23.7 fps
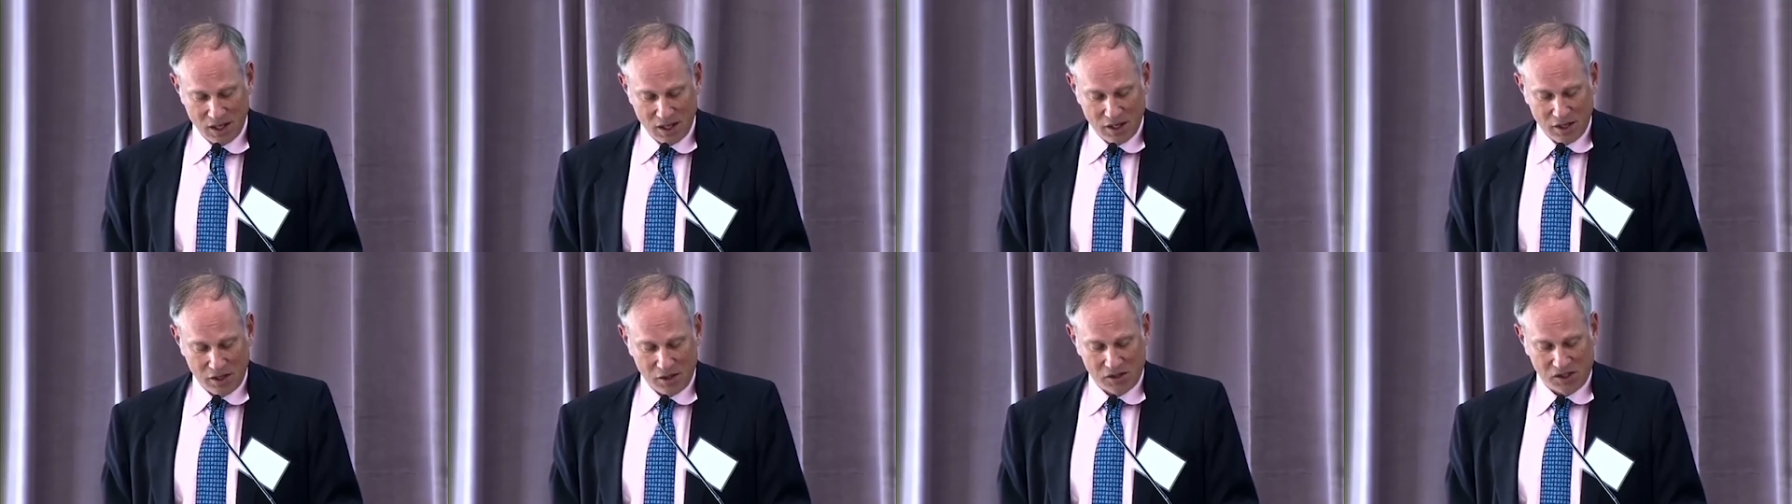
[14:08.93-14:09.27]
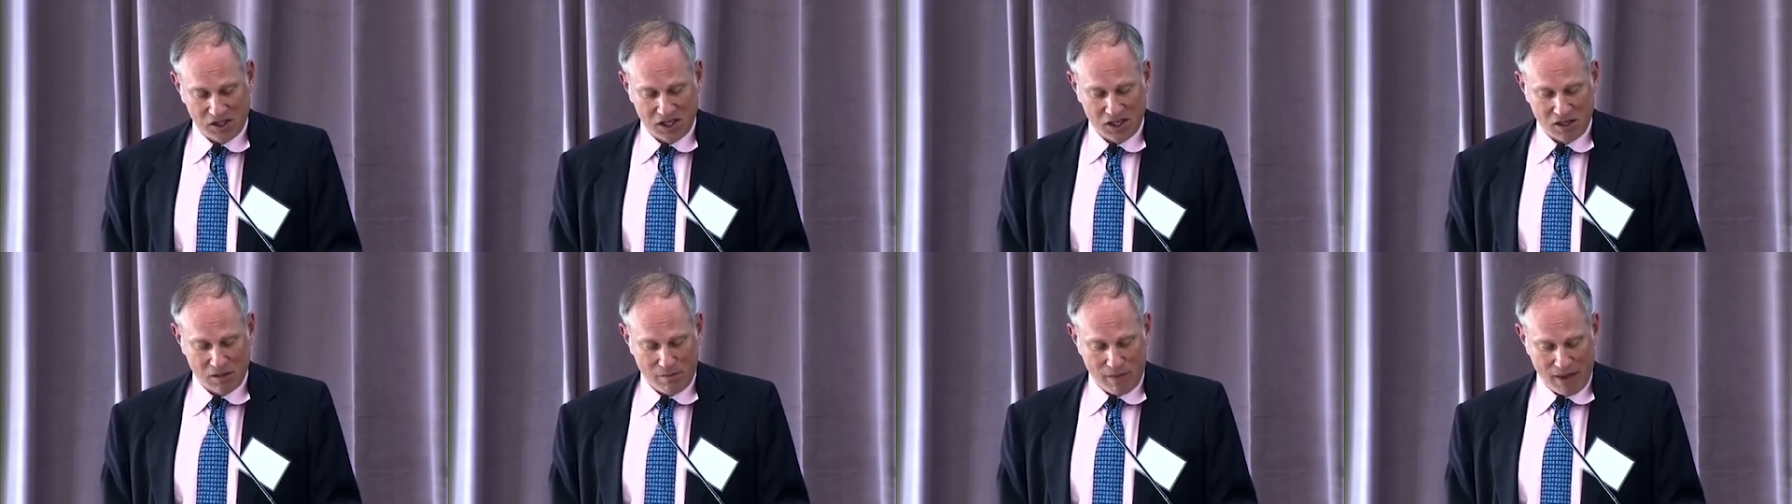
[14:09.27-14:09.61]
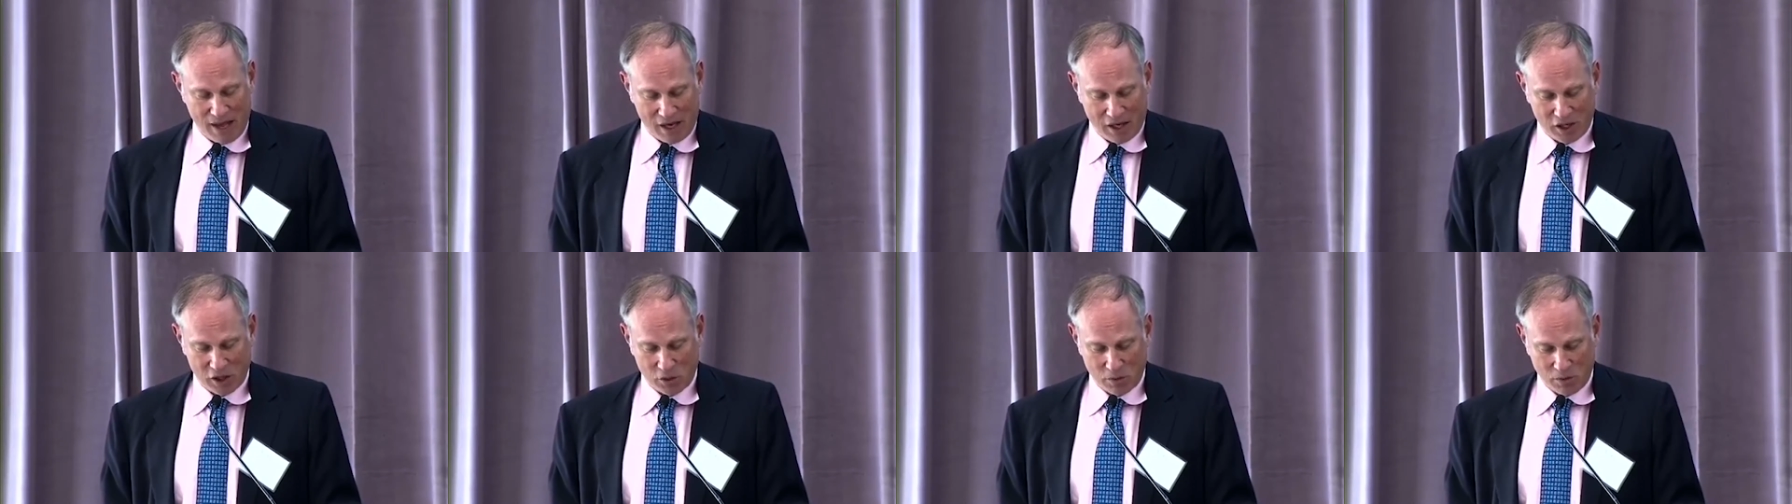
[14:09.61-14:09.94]
You see the
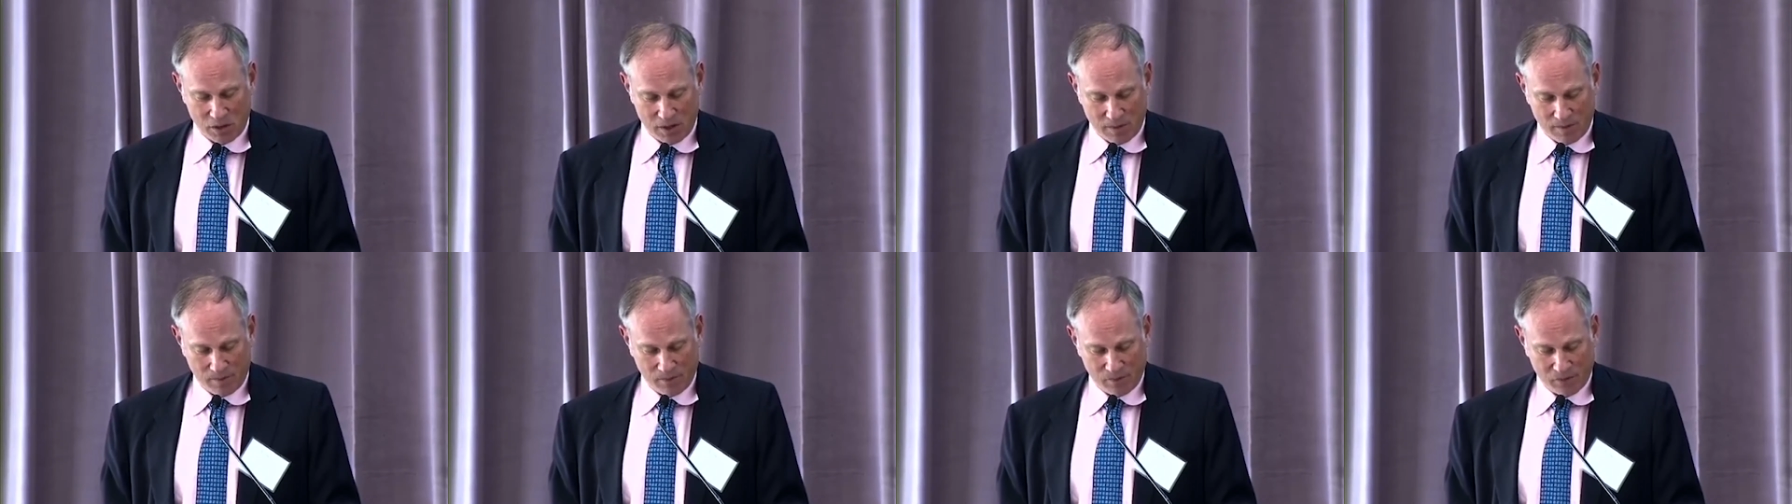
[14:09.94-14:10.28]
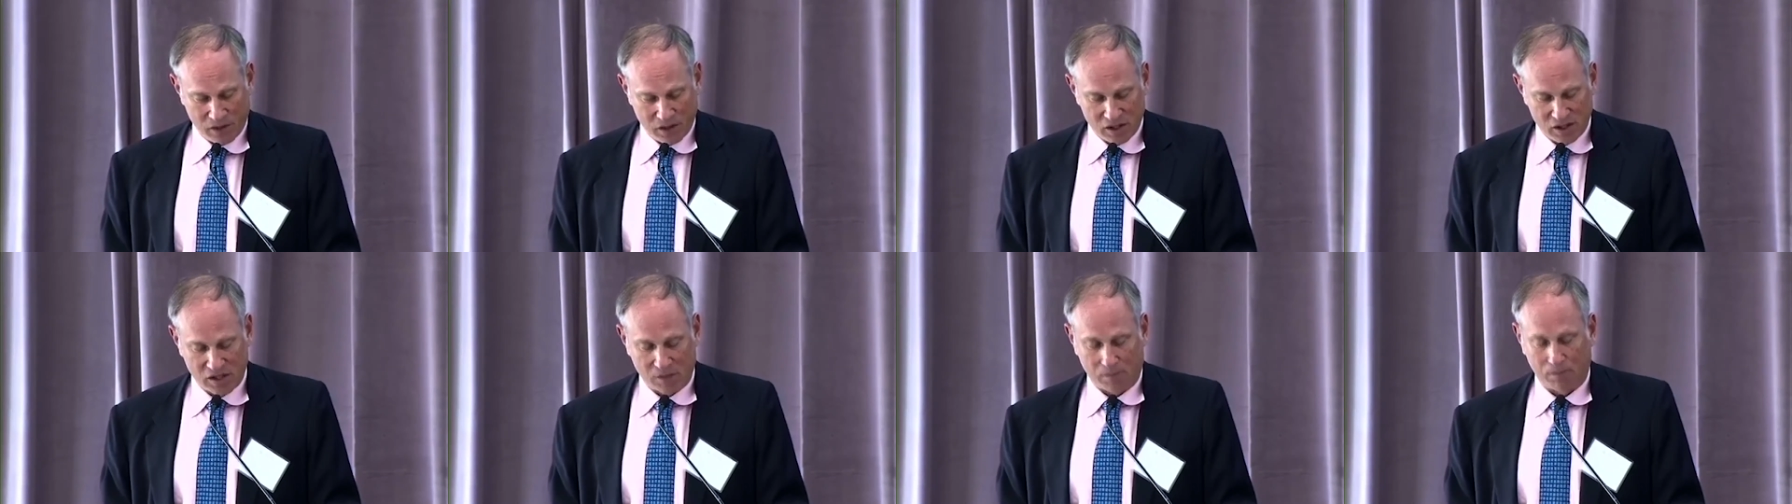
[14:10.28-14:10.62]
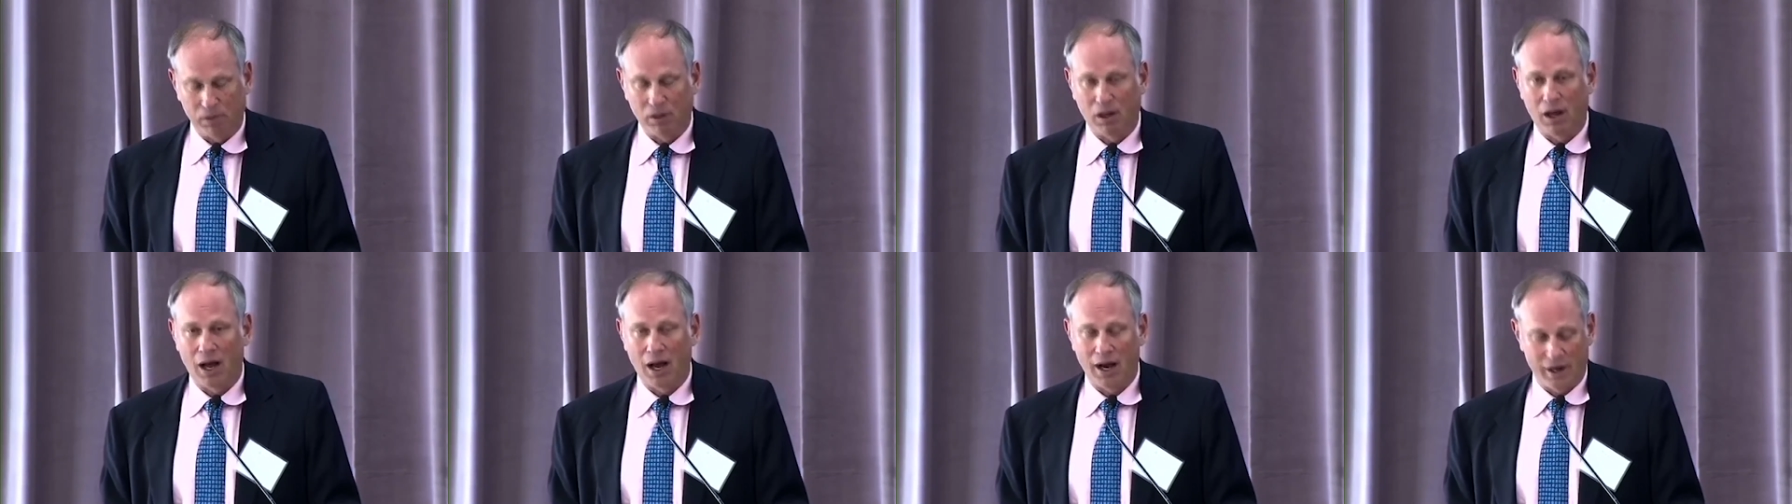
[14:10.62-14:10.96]
management,
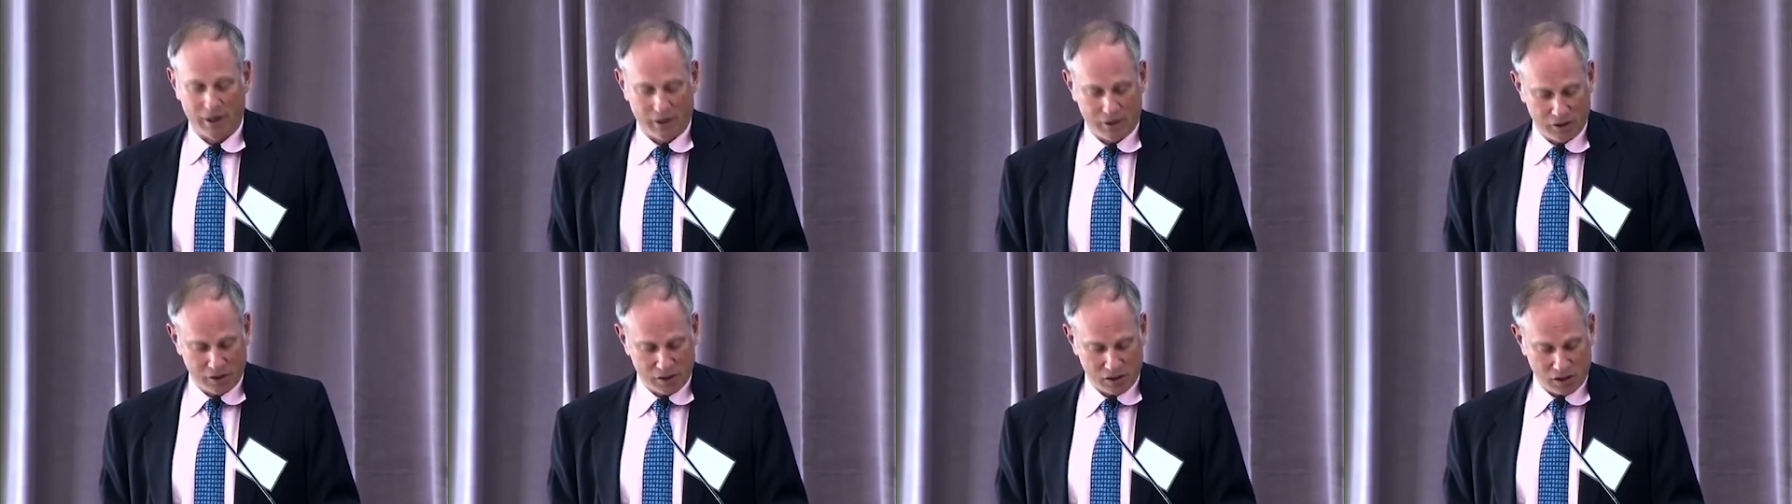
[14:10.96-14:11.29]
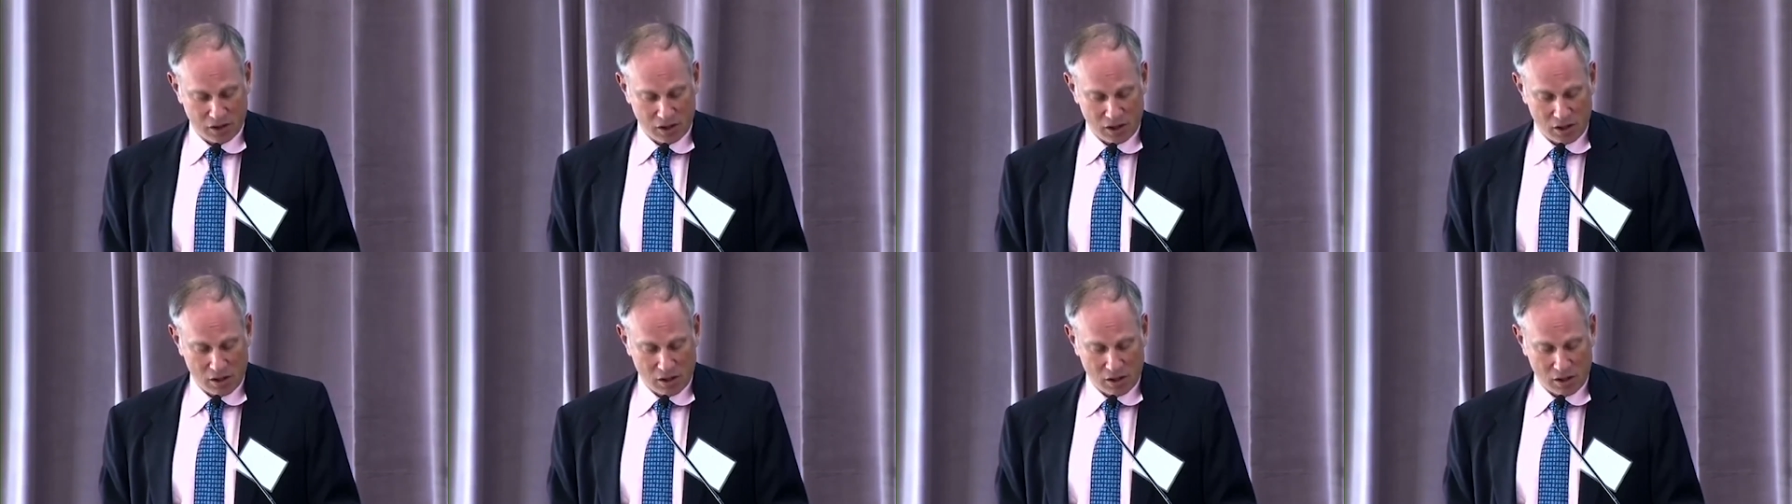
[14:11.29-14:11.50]
suppliers,